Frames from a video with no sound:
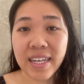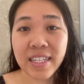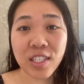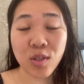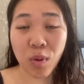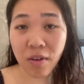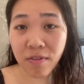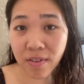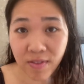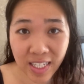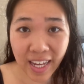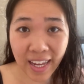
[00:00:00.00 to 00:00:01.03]
It's
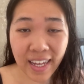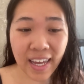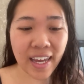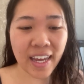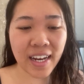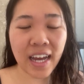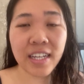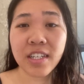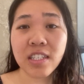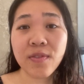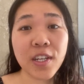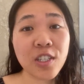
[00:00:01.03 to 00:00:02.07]
12:58 and I
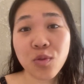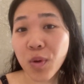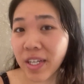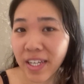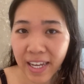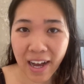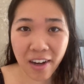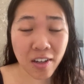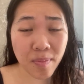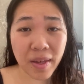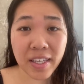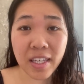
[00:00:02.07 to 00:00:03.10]
just finished working out
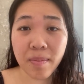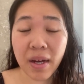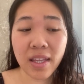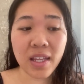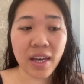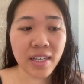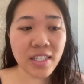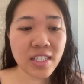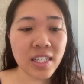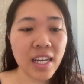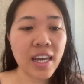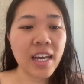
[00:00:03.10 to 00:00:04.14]
and making my lunch,